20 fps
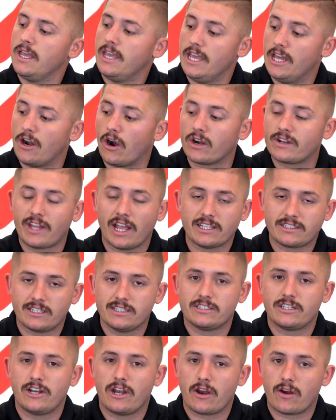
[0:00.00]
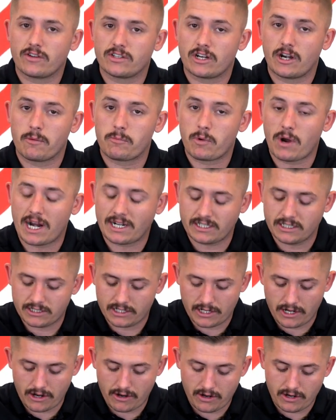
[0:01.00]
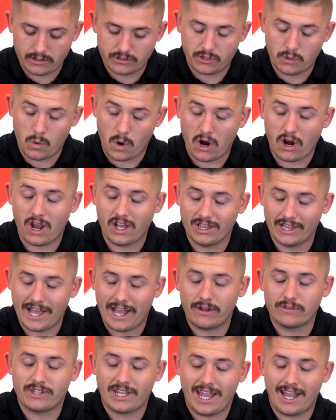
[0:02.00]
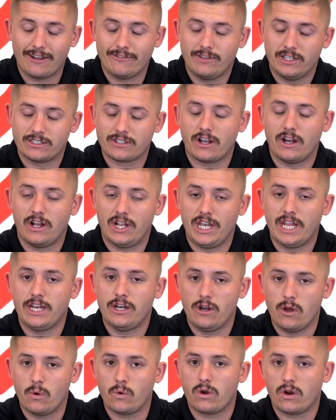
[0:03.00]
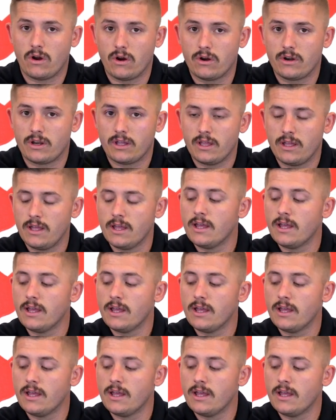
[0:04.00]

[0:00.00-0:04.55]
In our testing scenarios and our practice scenarios, you are allowed to have this on a note card.